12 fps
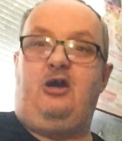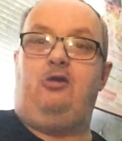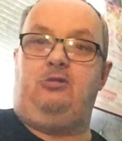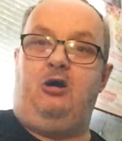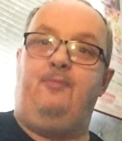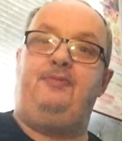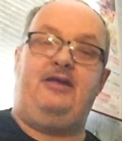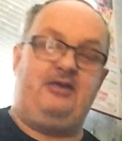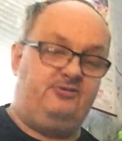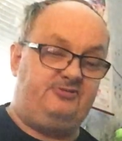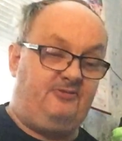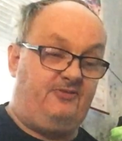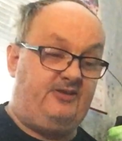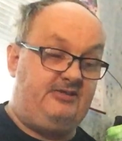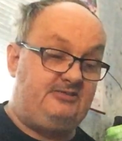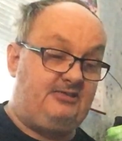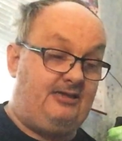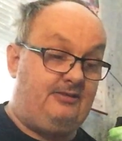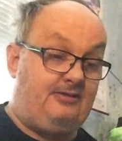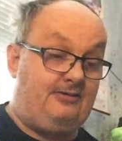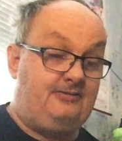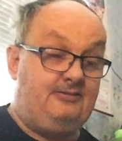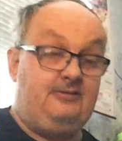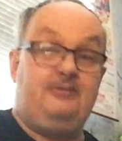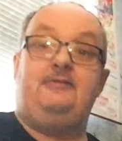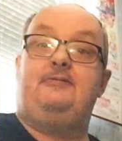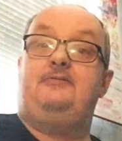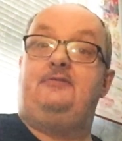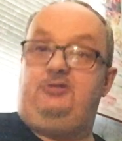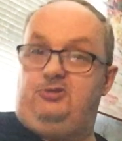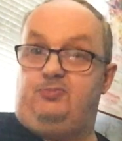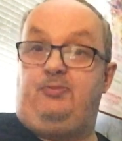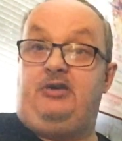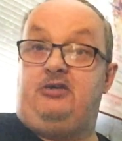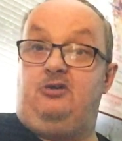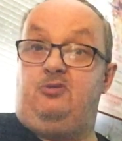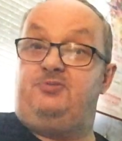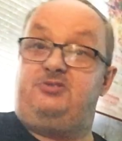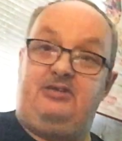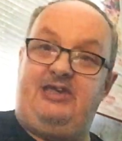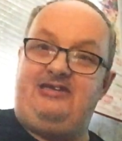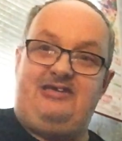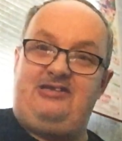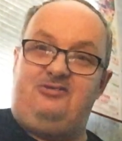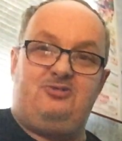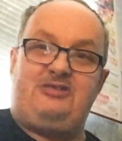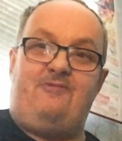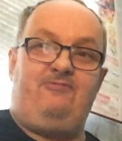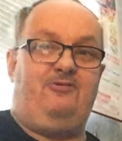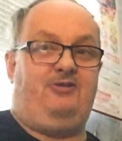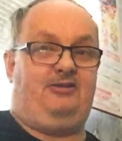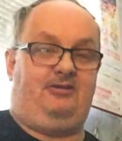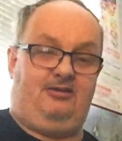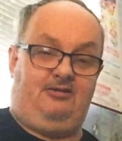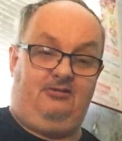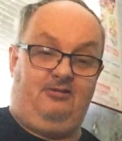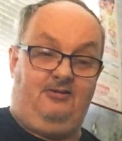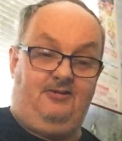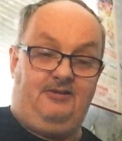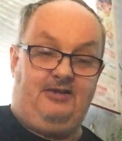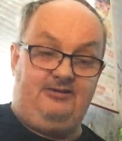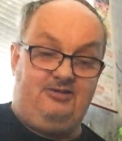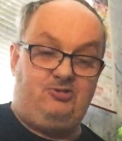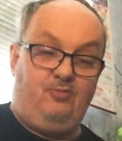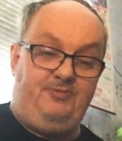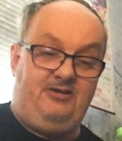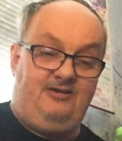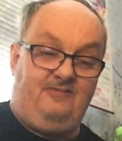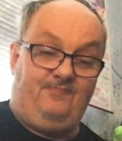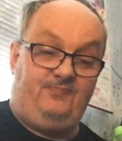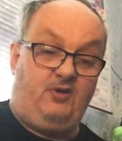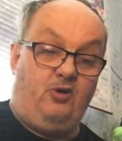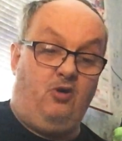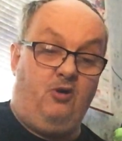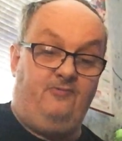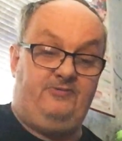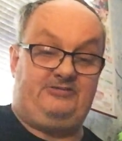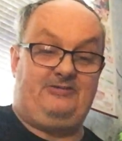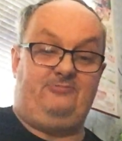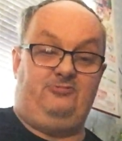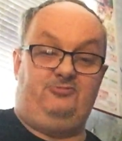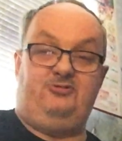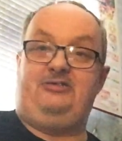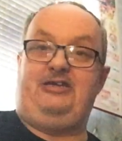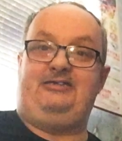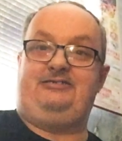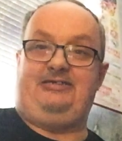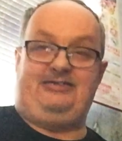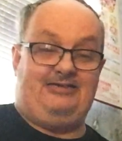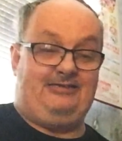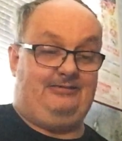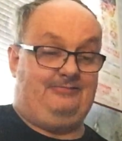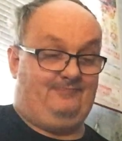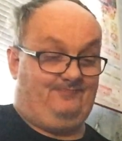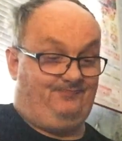A lot of play-ons and things like that. He does pickups. He does everything. And he should be over 789.